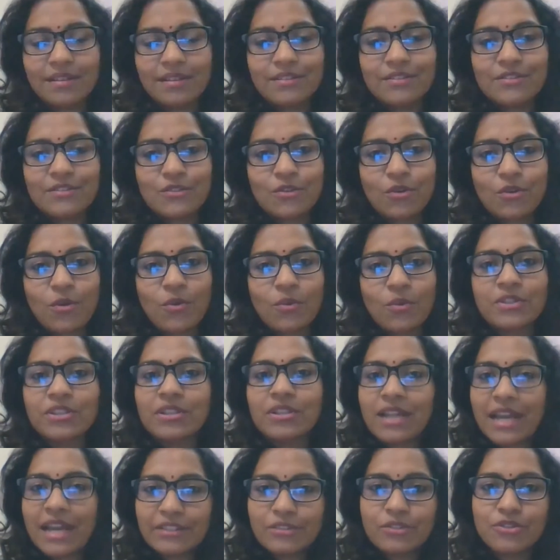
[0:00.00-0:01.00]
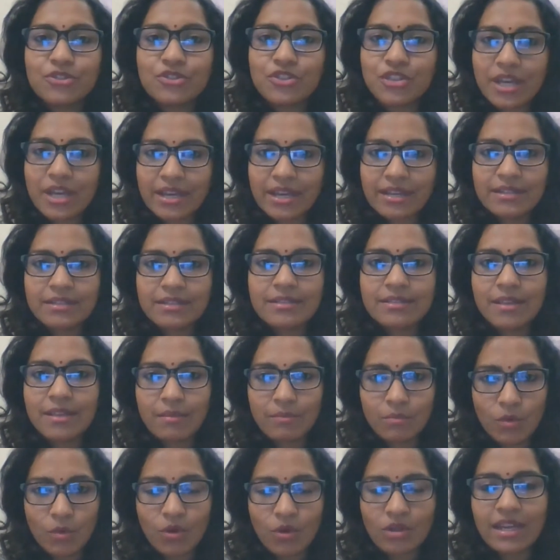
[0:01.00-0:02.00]
So would you like to shed
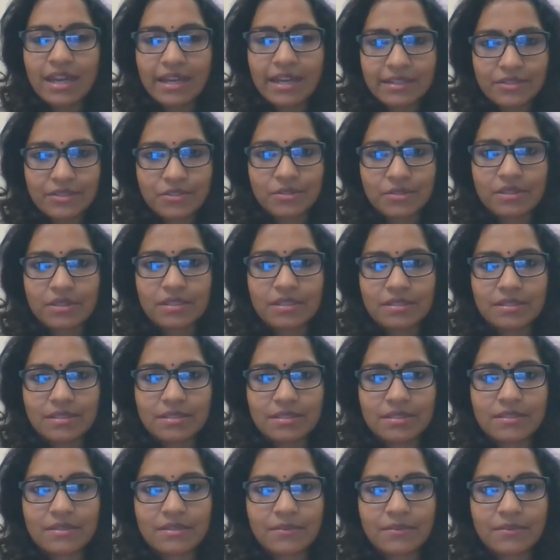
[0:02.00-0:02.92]
some more light on this?